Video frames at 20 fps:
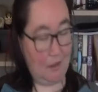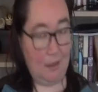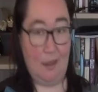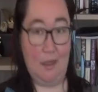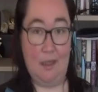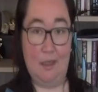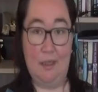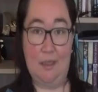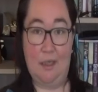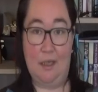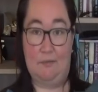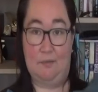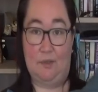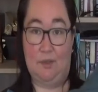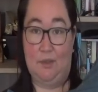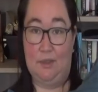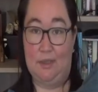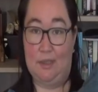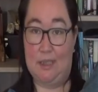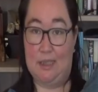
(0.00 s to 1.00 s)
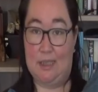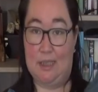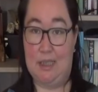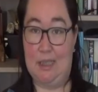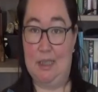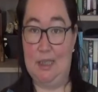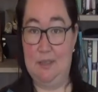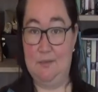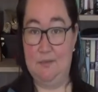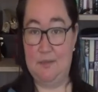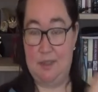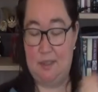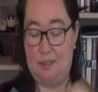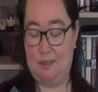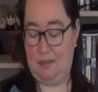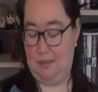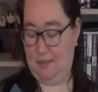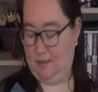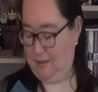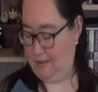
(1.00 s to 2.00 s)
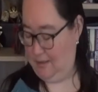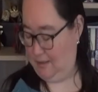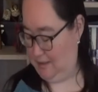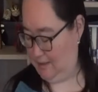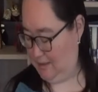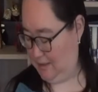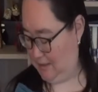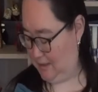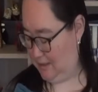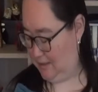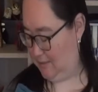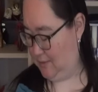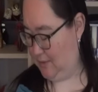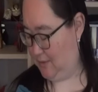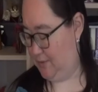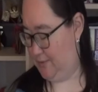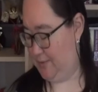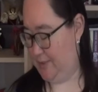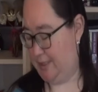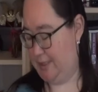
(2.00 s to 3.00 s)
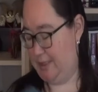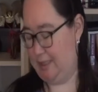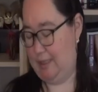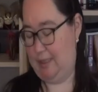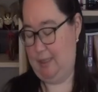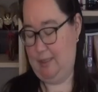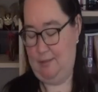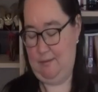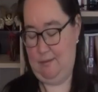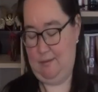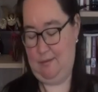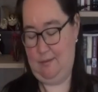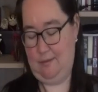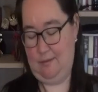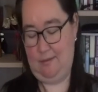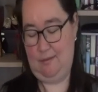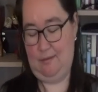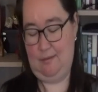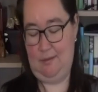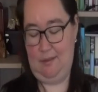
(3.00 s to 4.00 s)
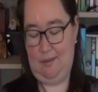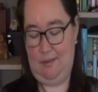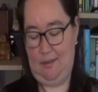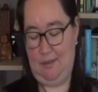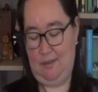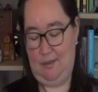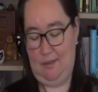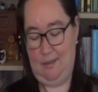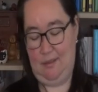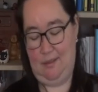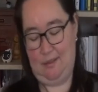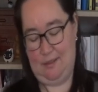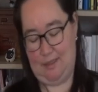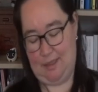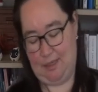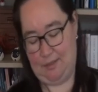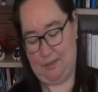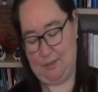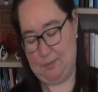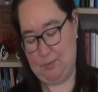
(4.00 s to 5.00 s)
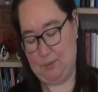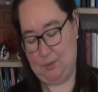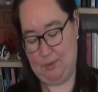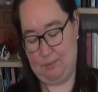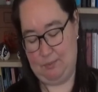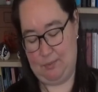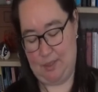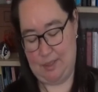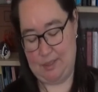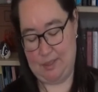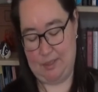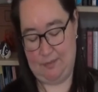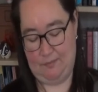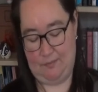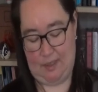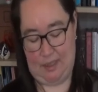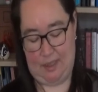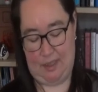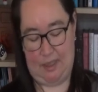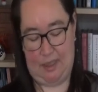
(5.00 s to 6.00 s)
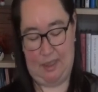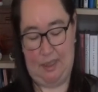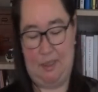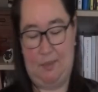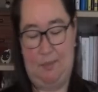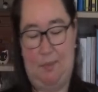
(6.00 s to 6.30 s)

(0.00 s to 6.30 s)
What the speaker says: I have done the sleeves, which really sounds more impressive than it is,